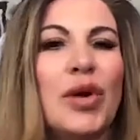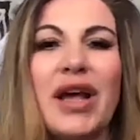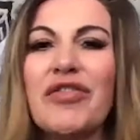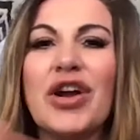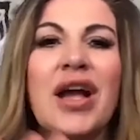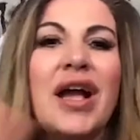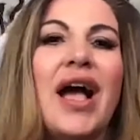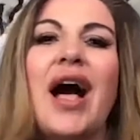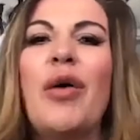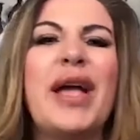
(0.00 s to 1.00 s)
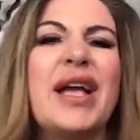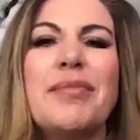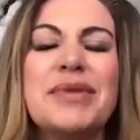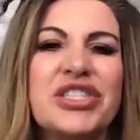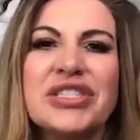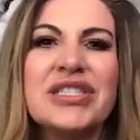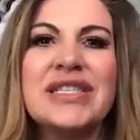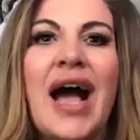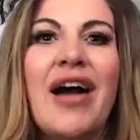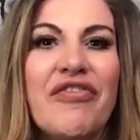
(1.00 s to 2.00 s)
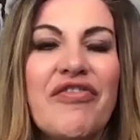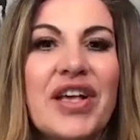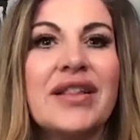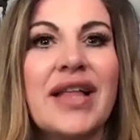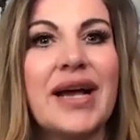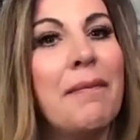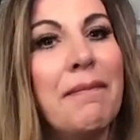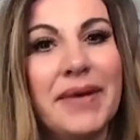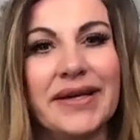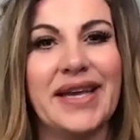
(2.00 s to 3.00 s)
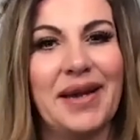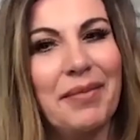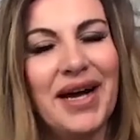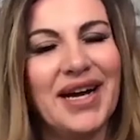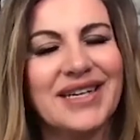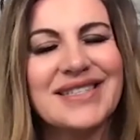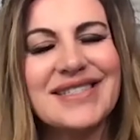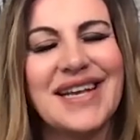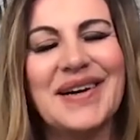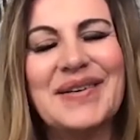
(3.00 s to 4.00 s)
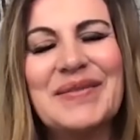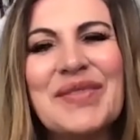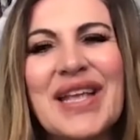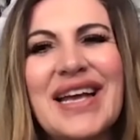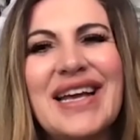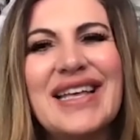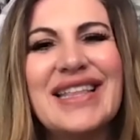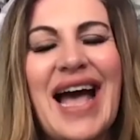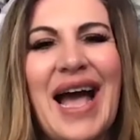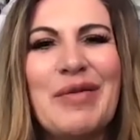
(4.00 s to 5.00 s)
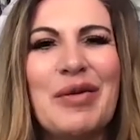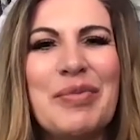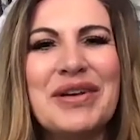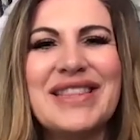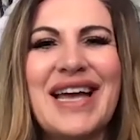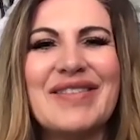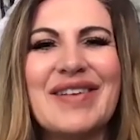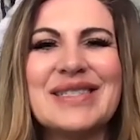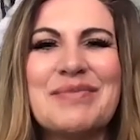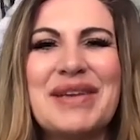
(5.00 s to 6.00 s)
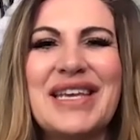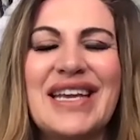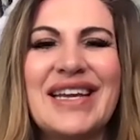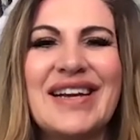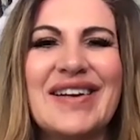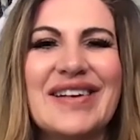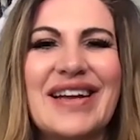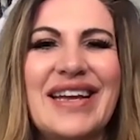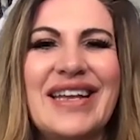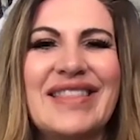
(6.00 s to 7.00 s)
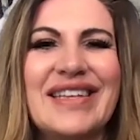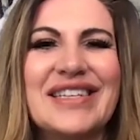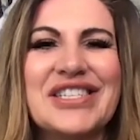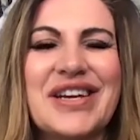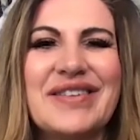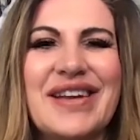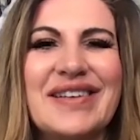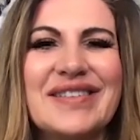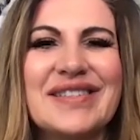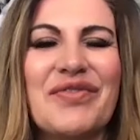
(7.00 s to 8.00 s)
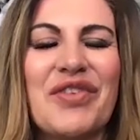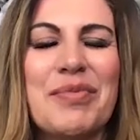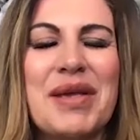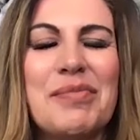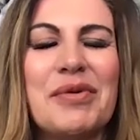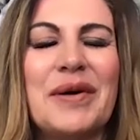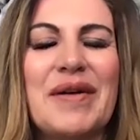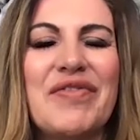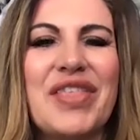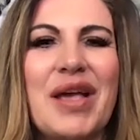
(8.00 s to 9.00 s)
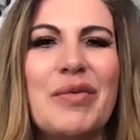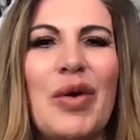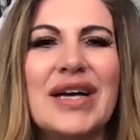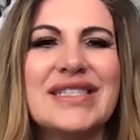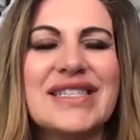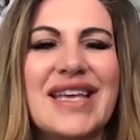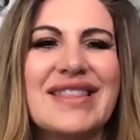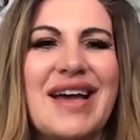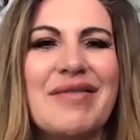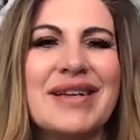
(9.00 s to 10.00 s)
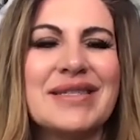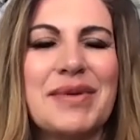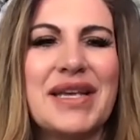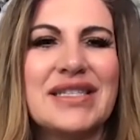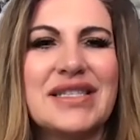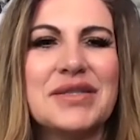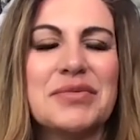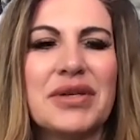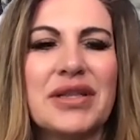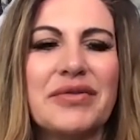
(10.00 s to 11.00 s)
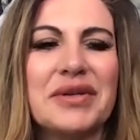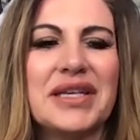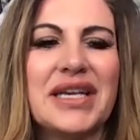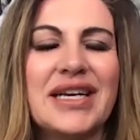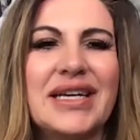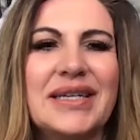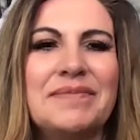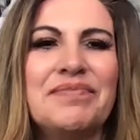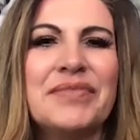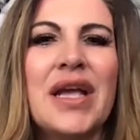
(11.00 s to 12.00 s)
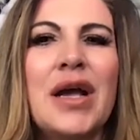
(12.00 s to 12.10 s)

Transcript: and whatever, I'll wake up and just not feel like a million bucks. So yeah. I will put that recipe in our in the show notes for people if they want to get that recipe because it's really really good.